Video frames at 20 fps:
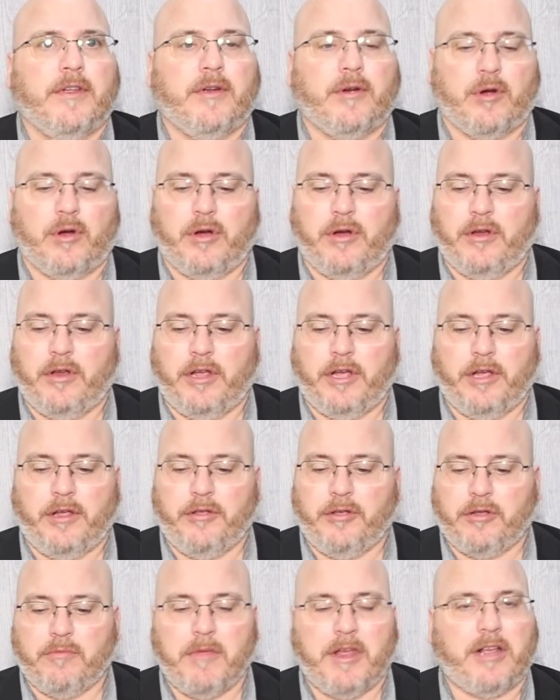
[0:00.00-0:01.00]
Or
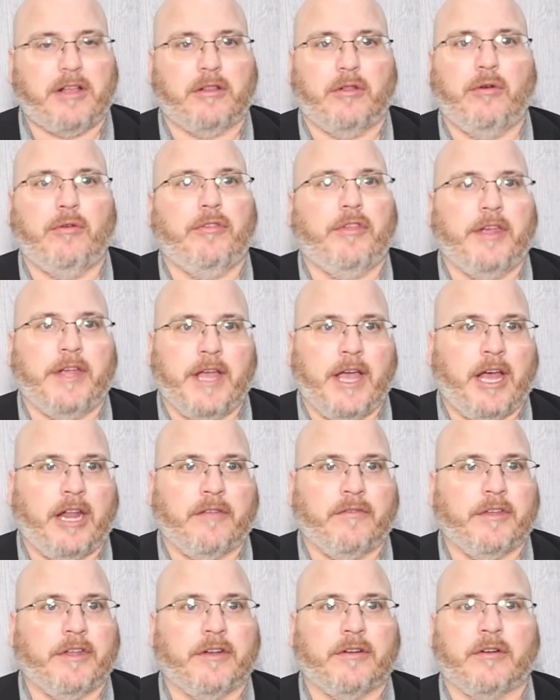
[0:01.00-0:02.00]
you can make clothing out
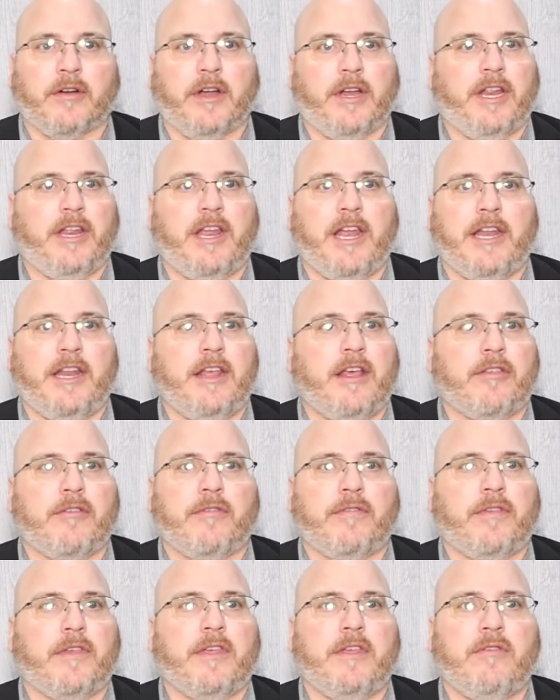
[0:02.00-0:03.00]
of it. Or any other
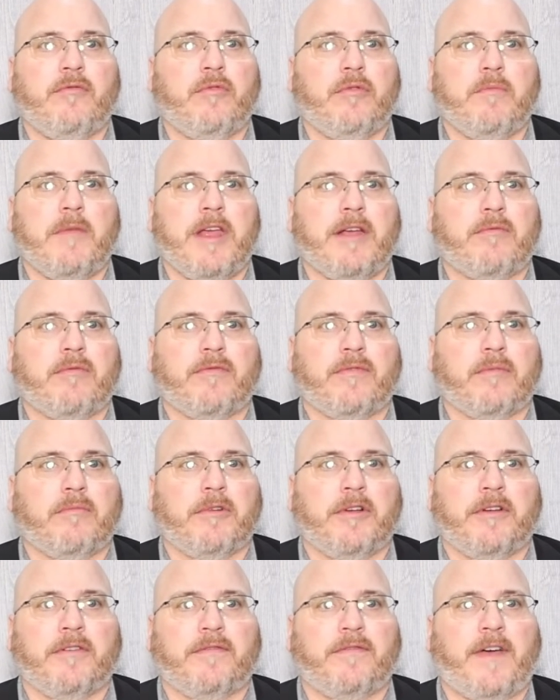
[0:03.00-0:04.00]
thing you would make from
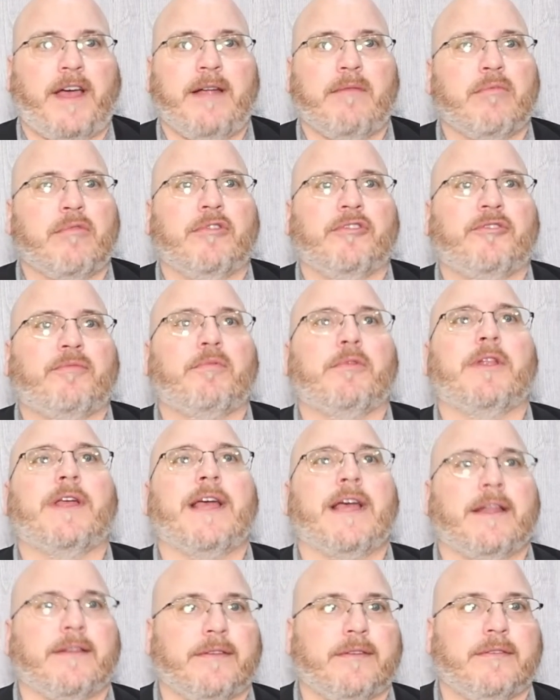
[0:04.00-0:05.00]
a fibrous
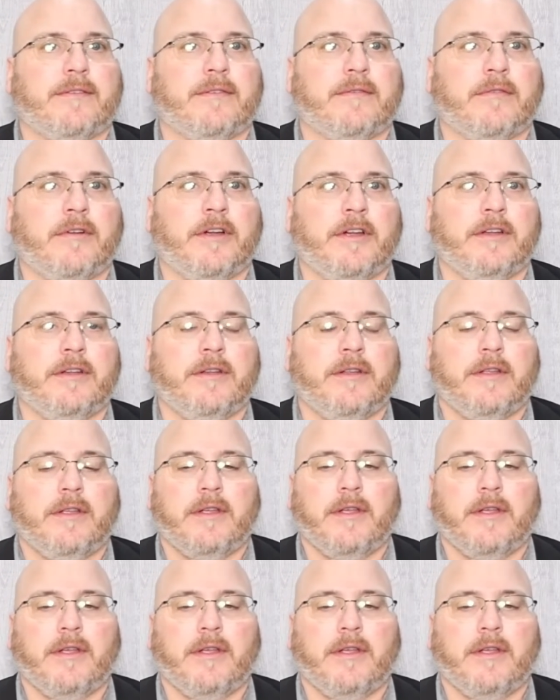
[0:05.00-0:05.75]
plant, right?